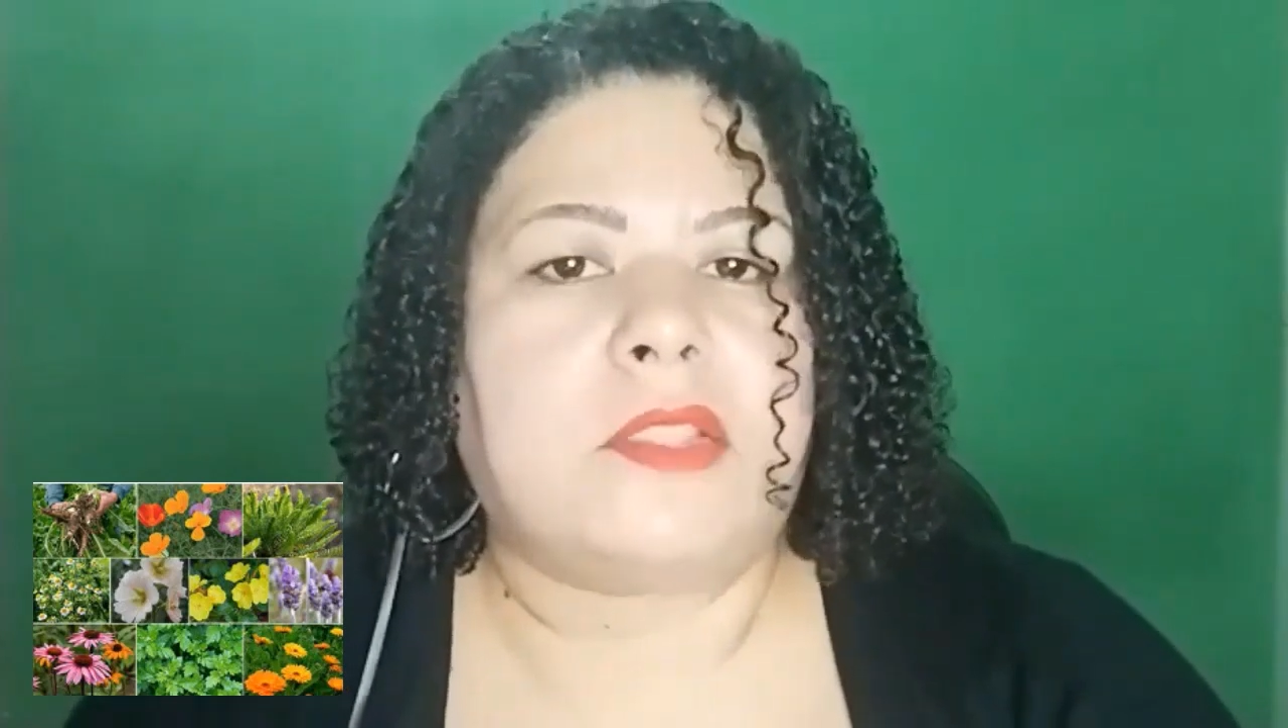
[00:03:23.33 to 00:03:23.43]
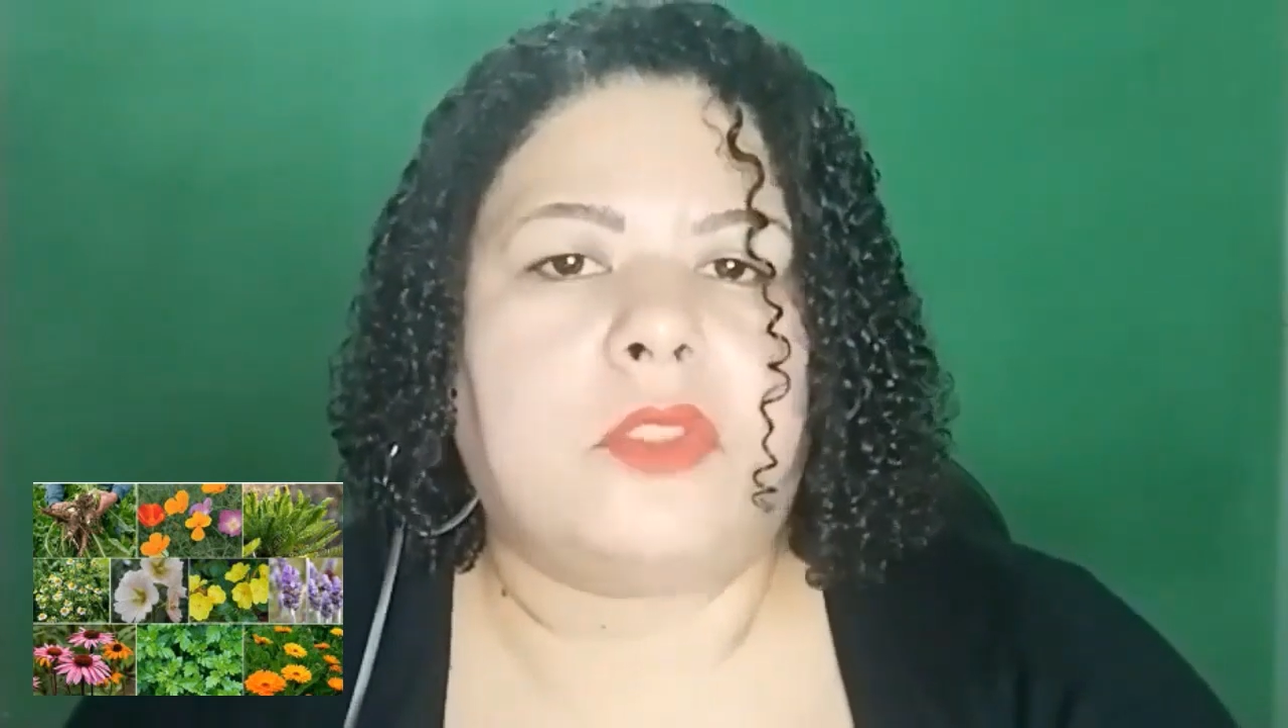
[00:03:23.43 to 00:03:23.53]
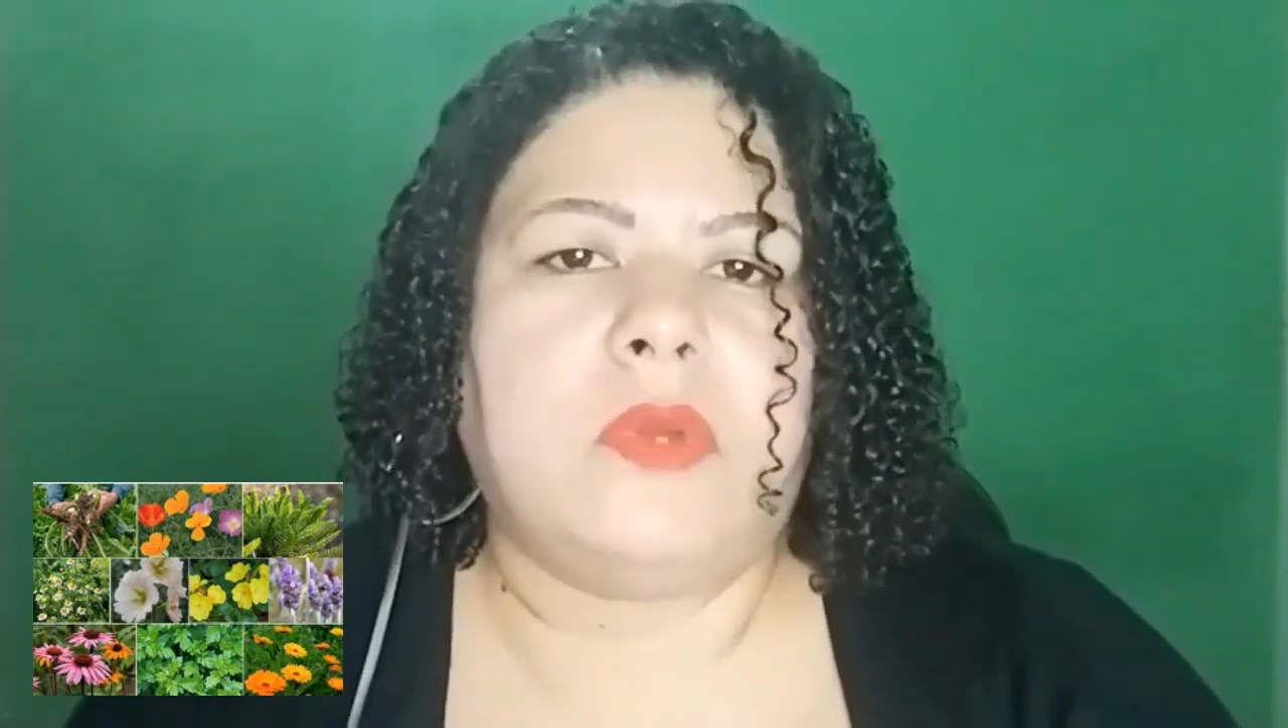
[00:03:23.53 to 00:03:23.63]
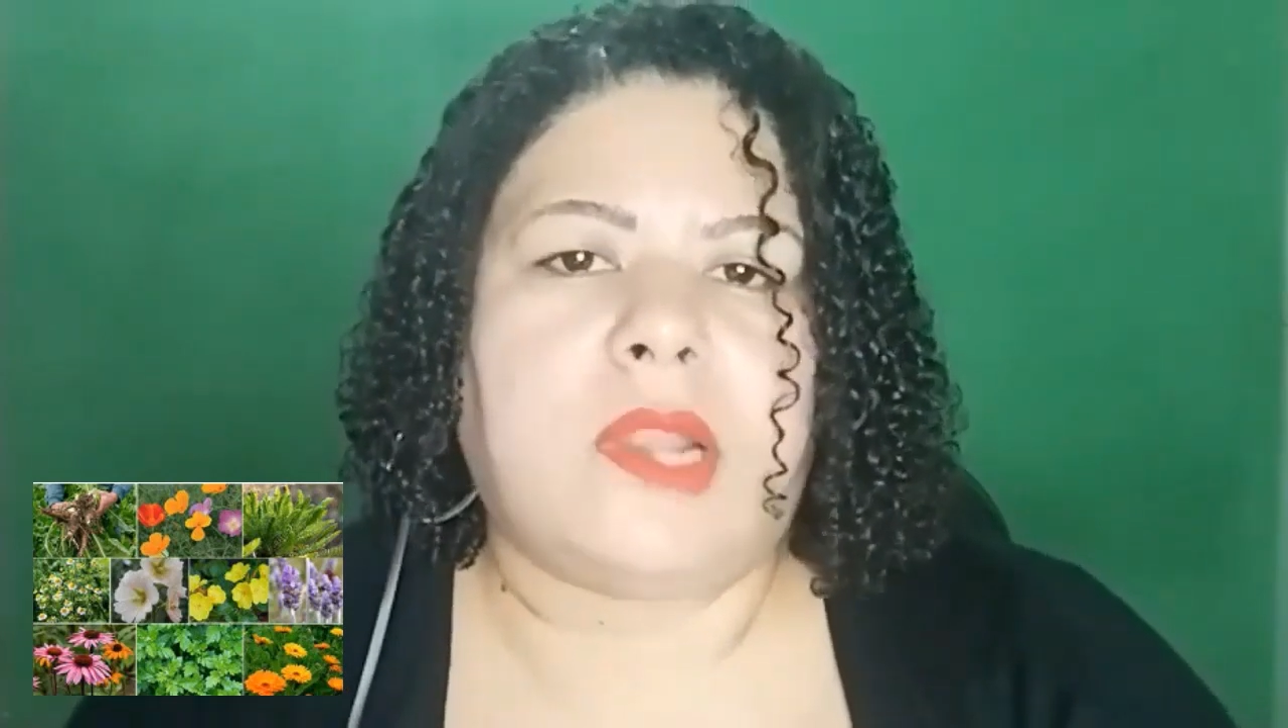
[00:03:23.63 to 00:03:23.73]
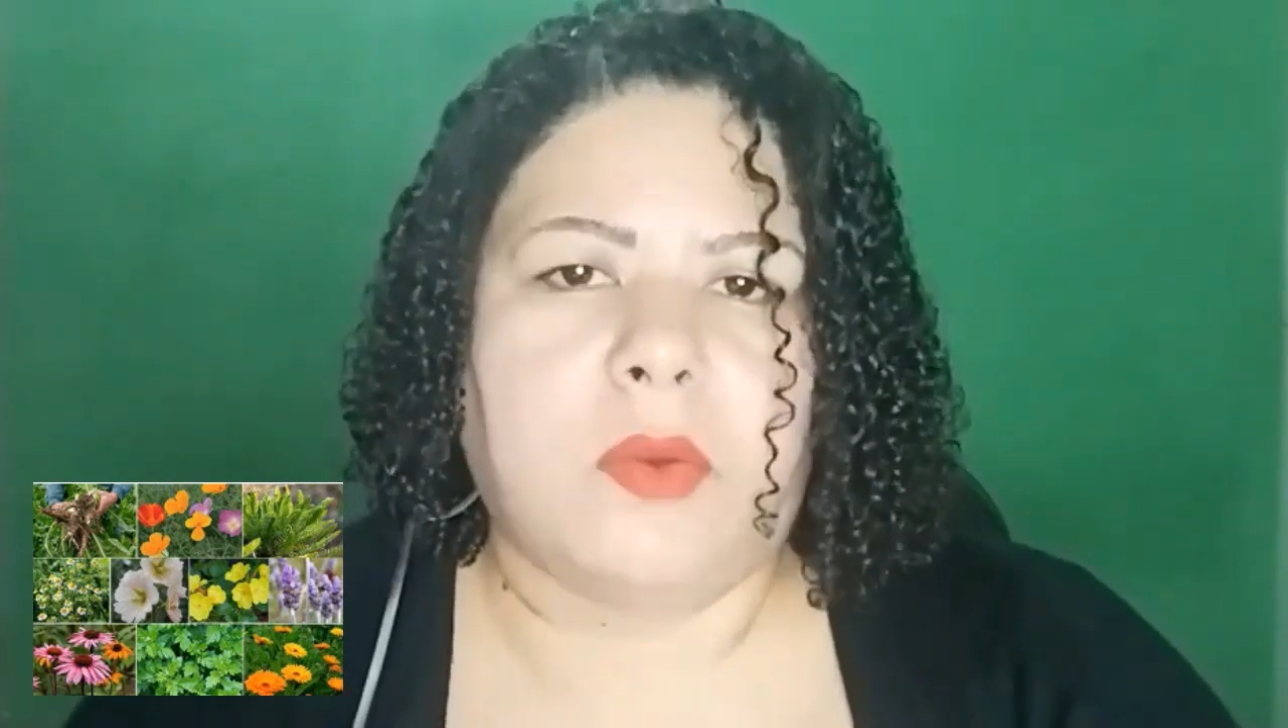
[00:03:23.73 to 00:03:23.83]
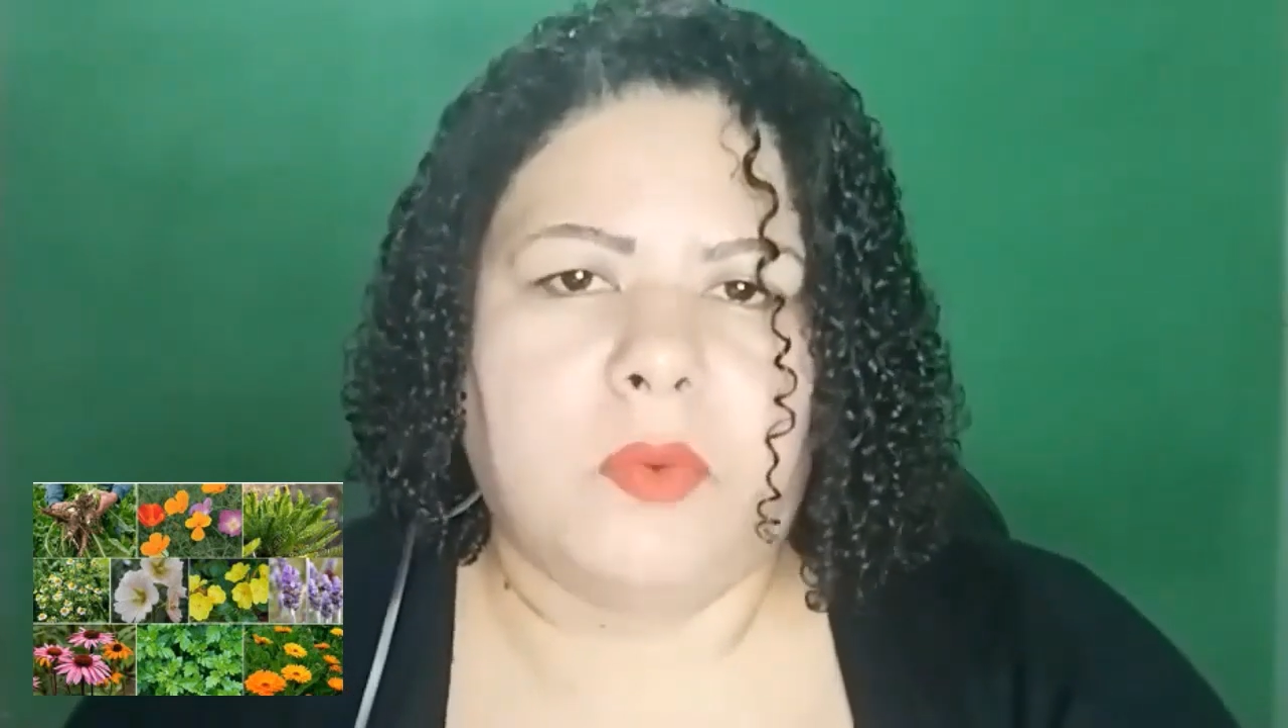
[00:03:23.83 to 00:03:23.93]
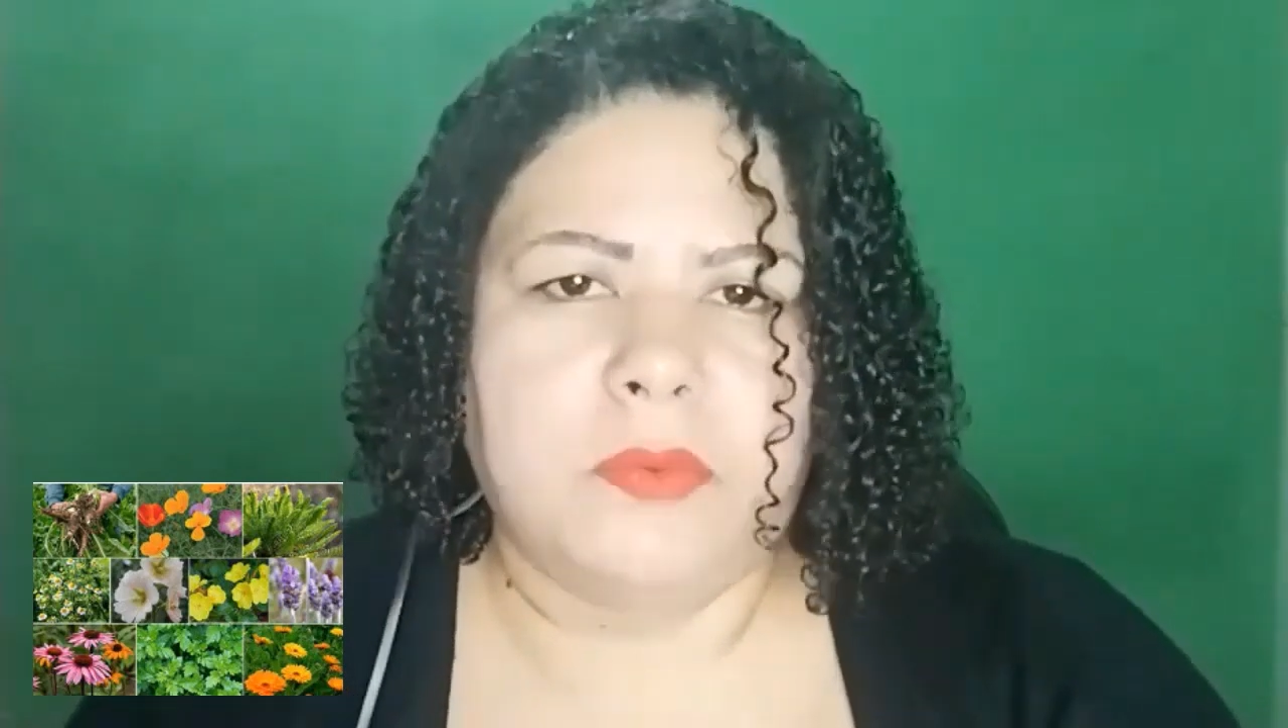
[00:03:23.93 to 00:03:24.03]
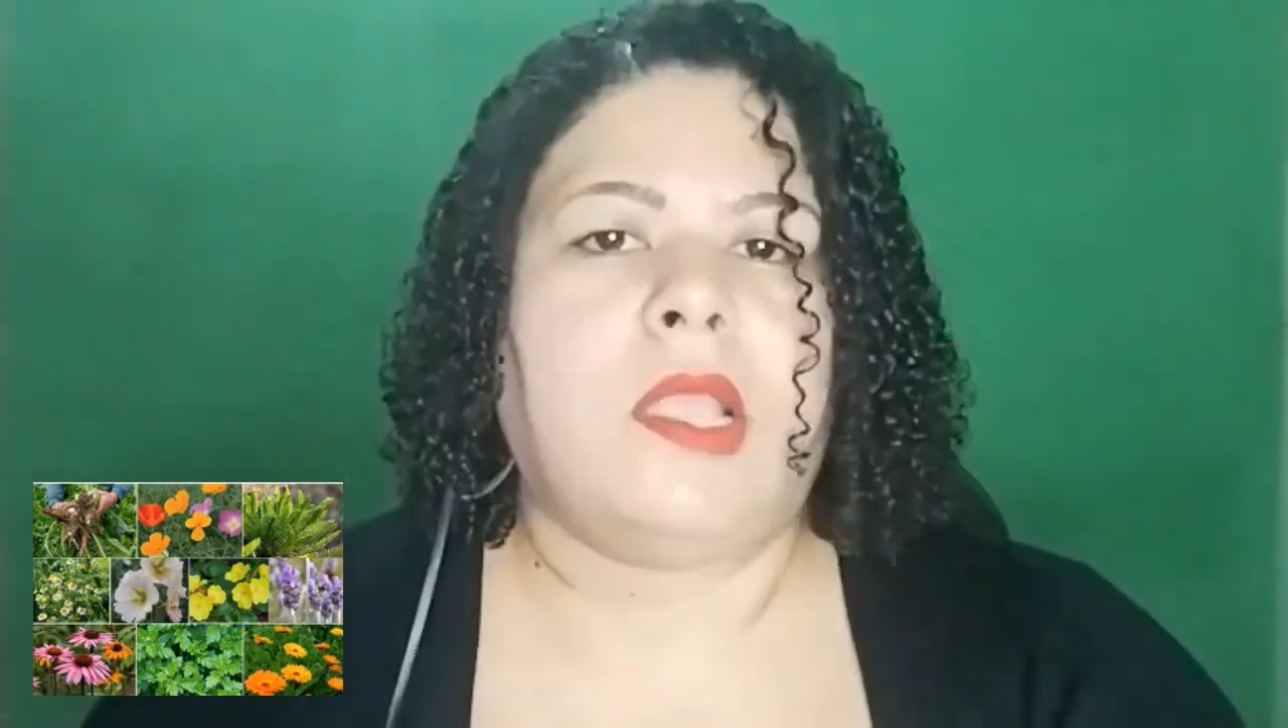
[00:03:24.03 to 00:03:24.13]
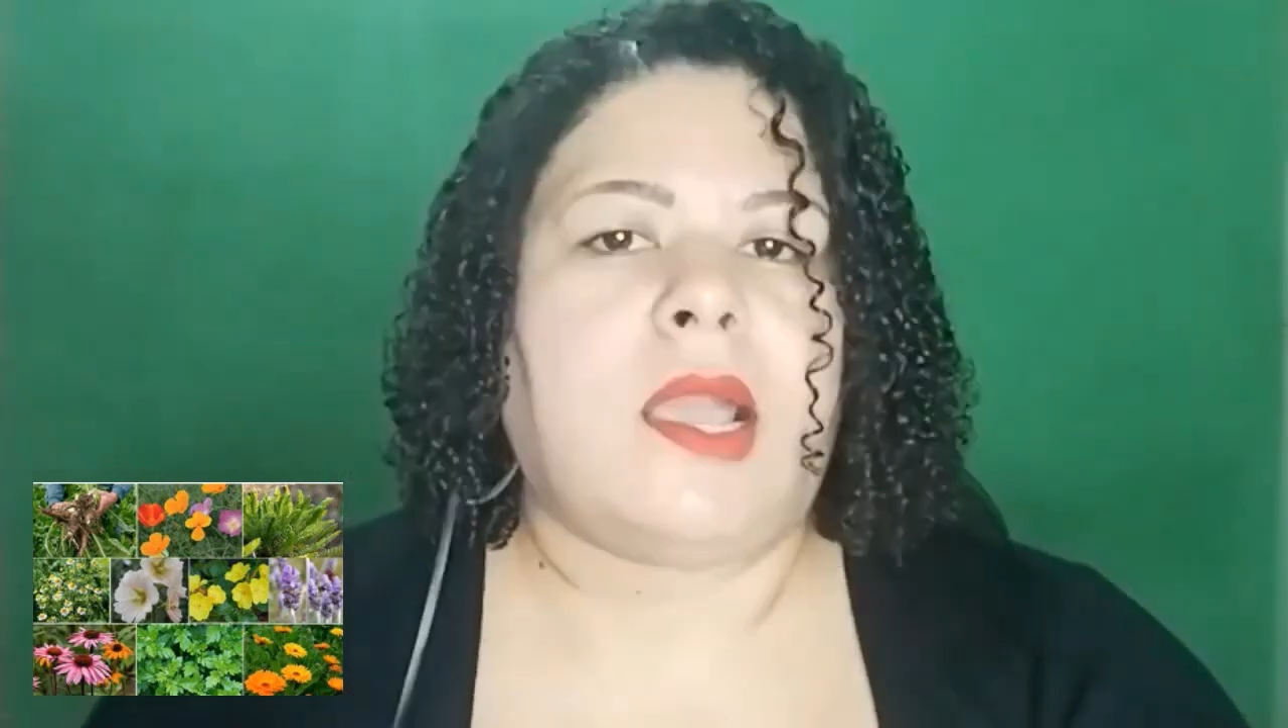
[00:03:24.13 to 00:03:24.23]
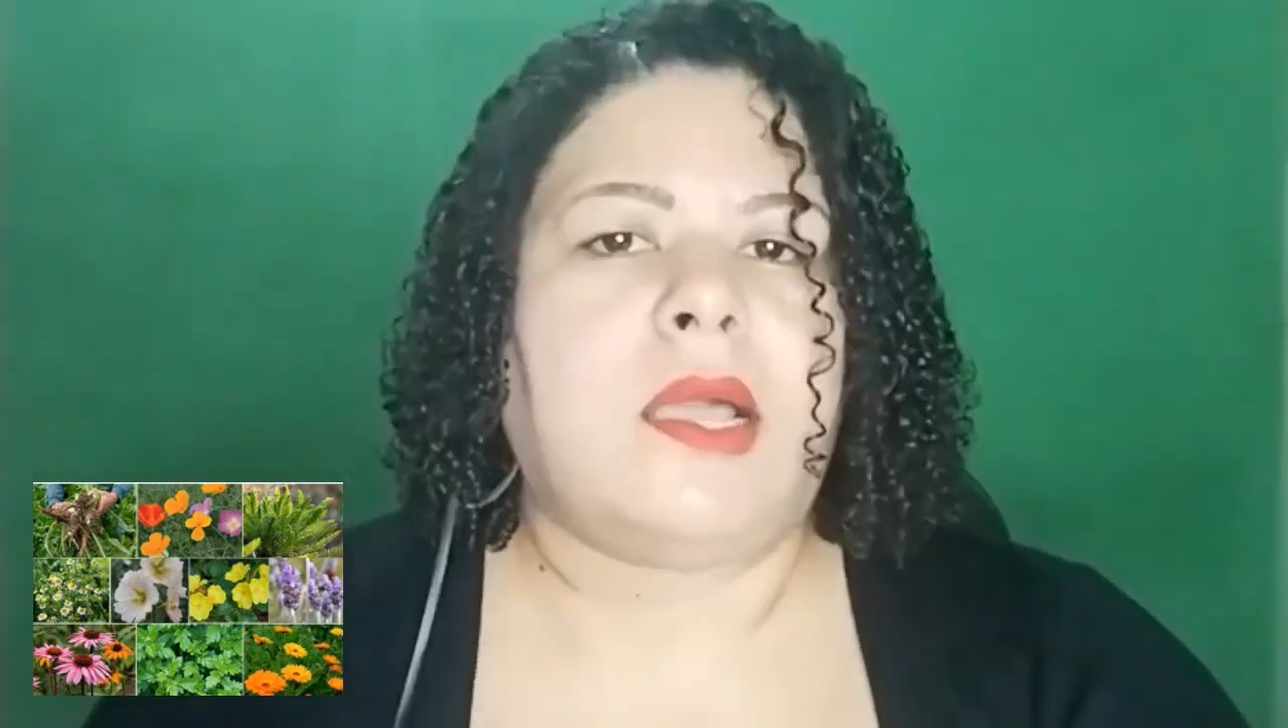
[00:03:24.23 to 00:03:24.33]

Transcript: it's also